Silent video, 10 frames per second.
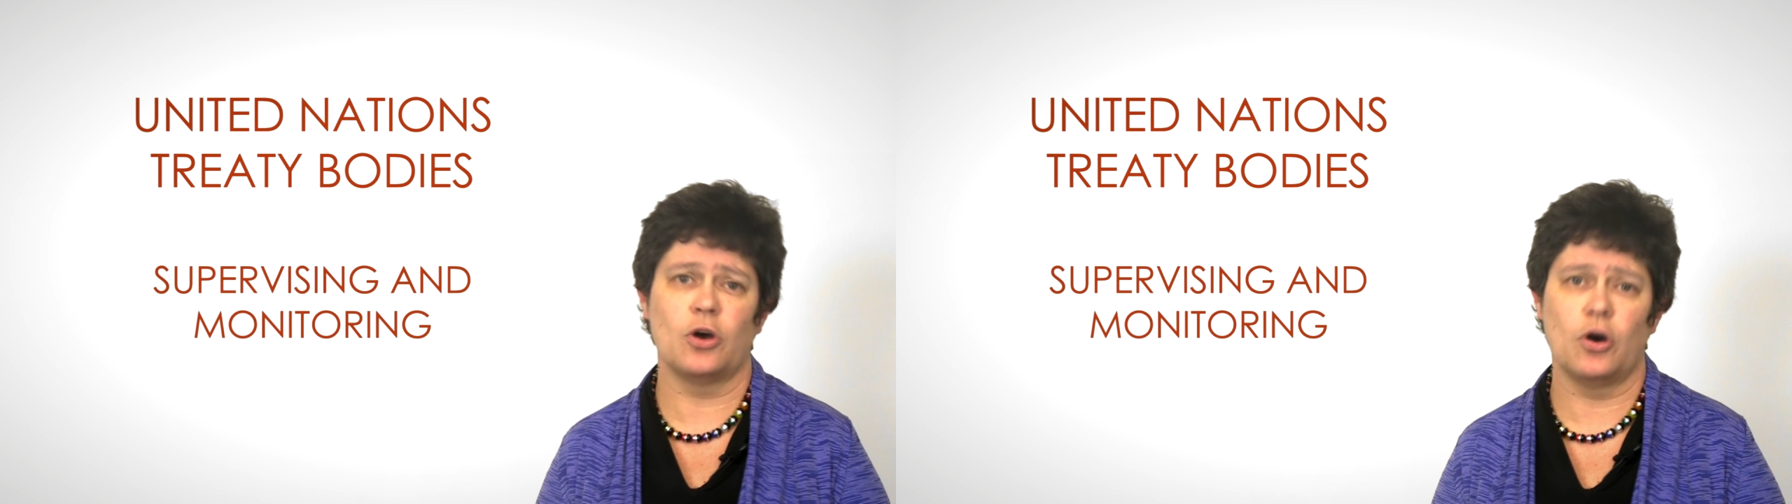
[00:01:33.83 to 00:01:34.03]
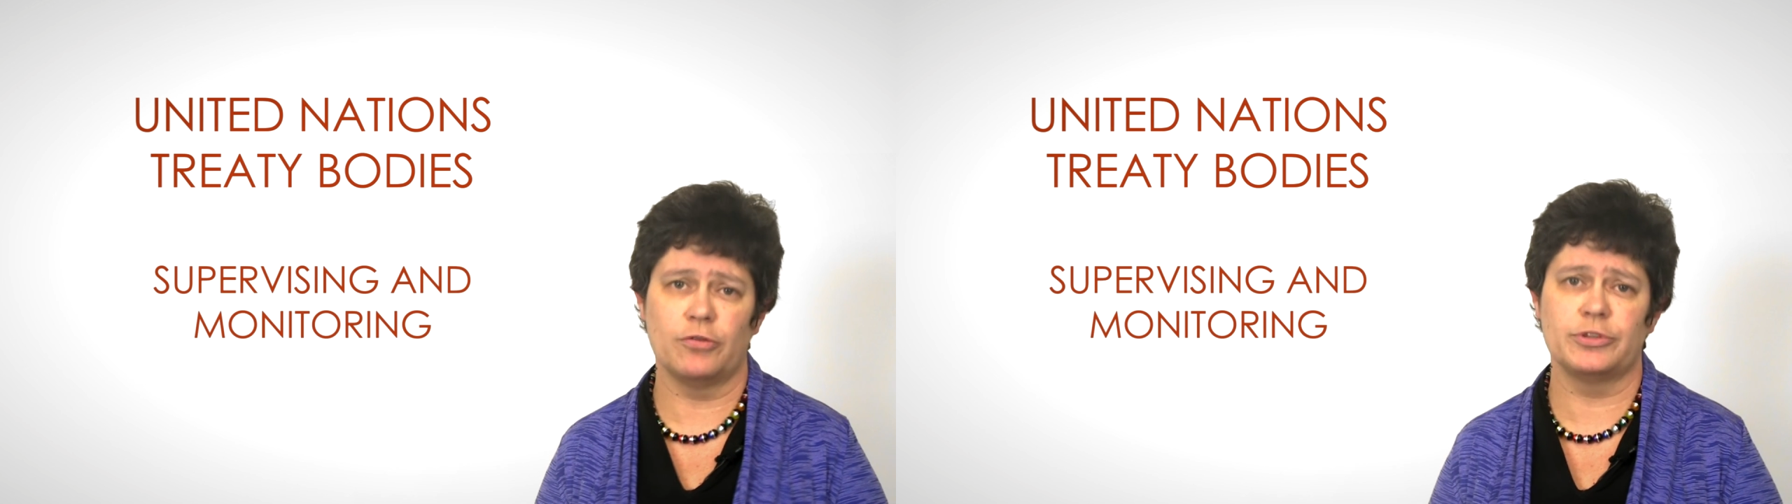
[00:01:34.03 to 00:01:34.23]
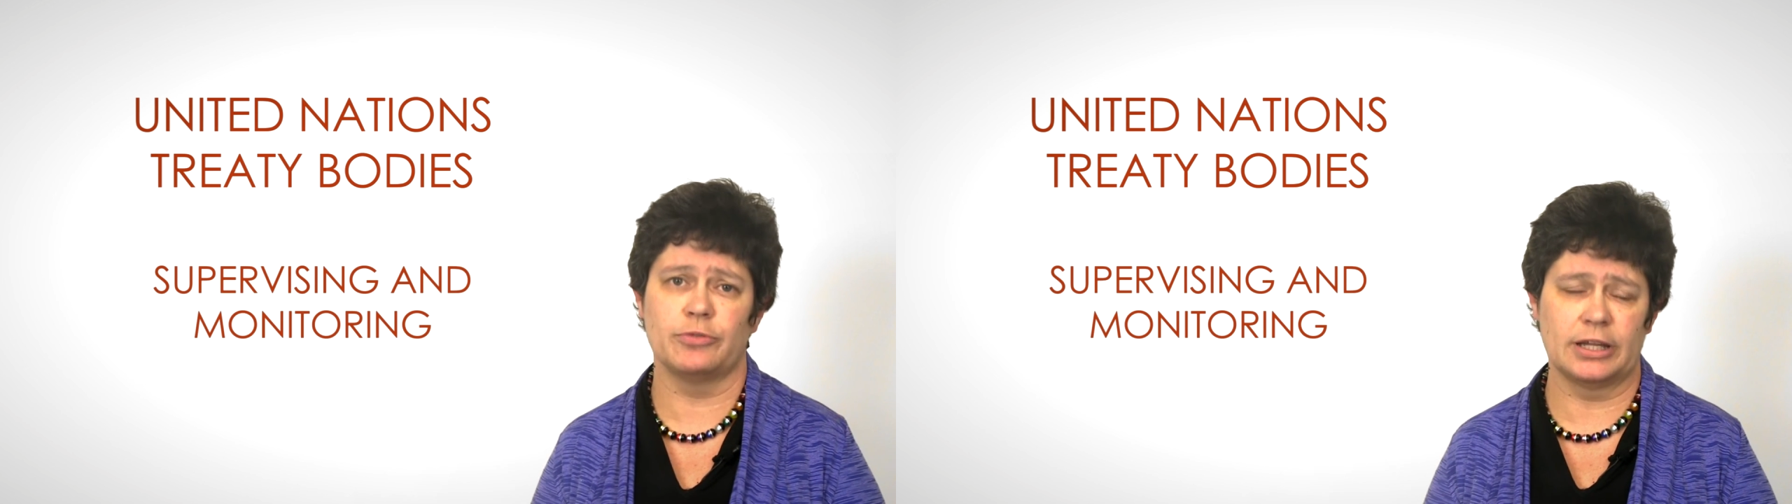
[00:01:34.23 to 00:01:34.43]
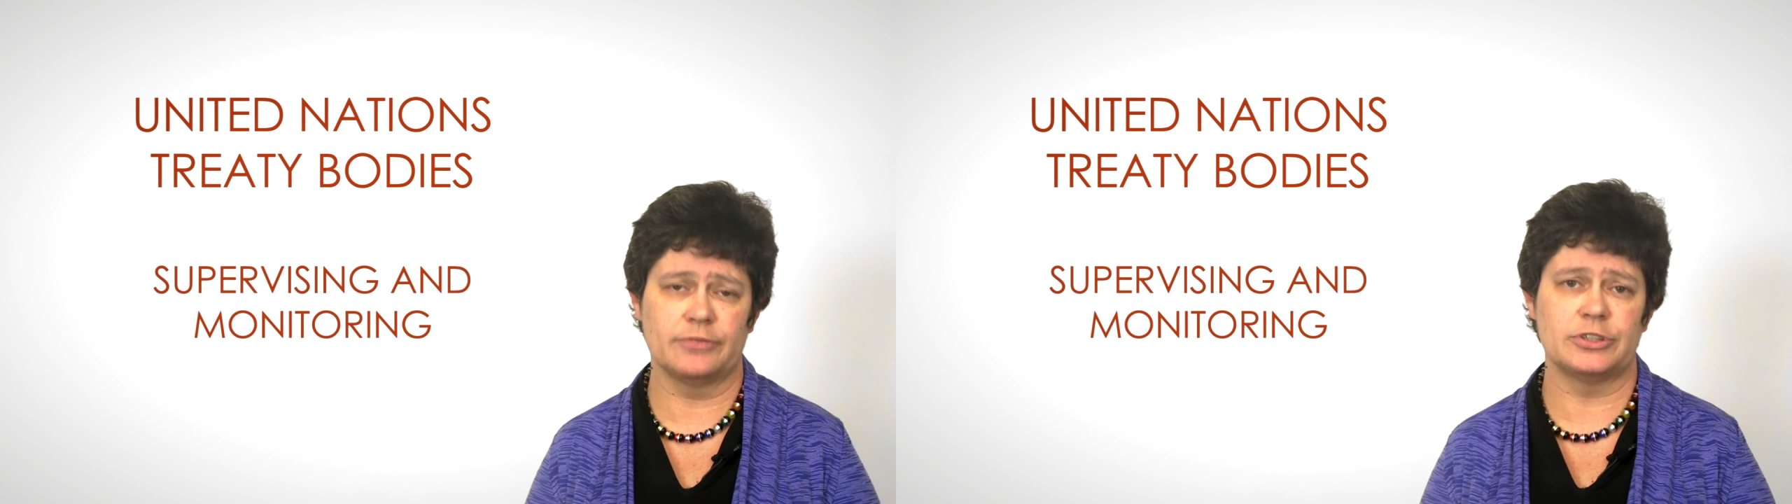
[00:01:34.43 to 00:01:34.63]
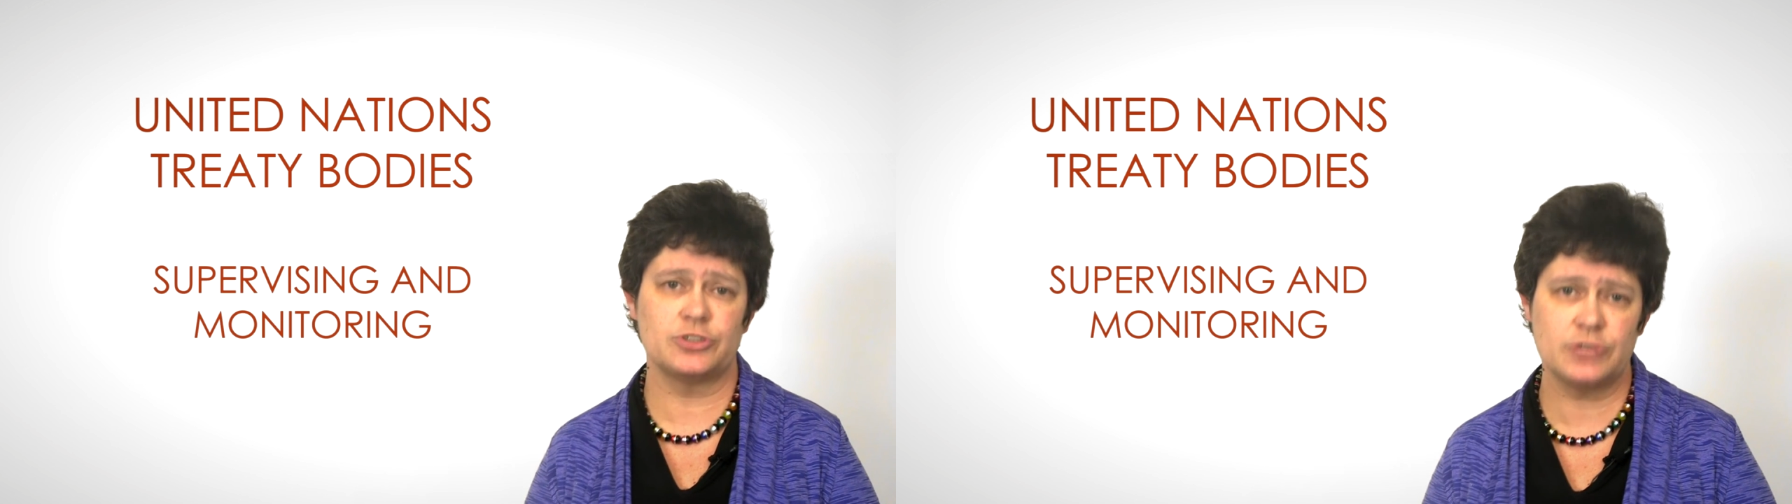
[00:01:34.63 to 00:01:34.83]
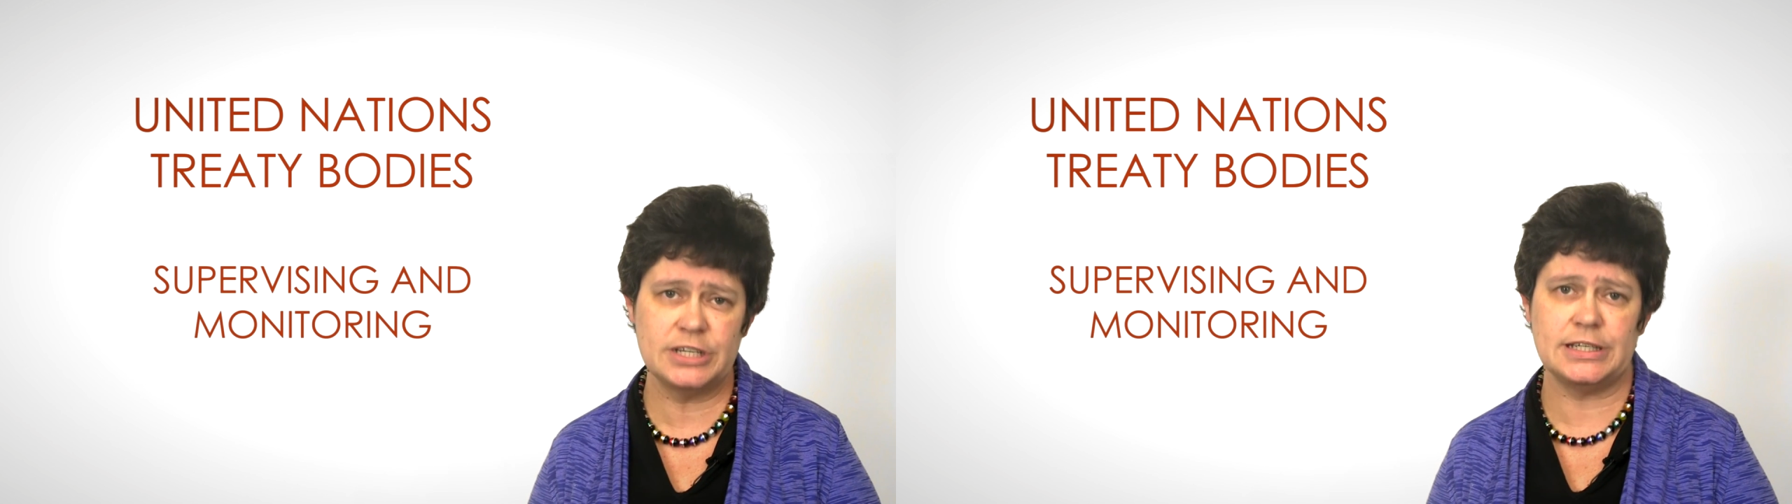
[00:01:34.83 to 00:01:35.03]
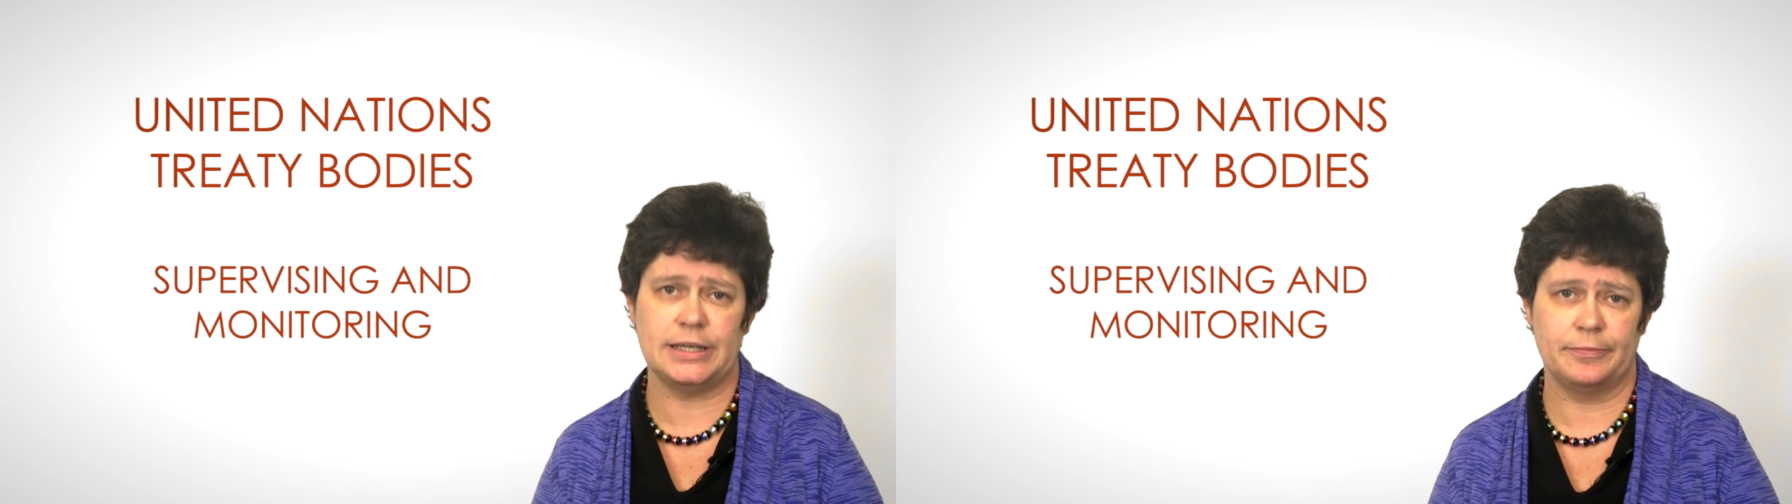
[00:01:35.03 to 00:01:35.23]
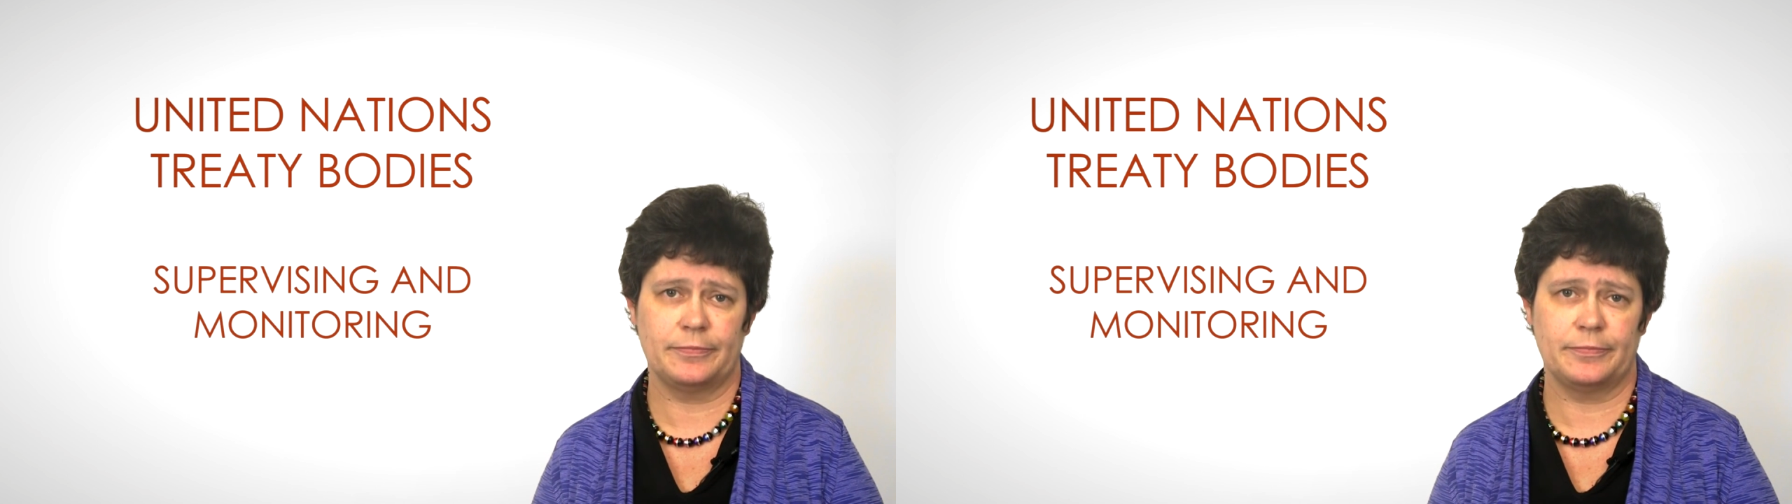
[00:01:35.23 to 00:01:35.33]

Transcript: of the relevant treaty.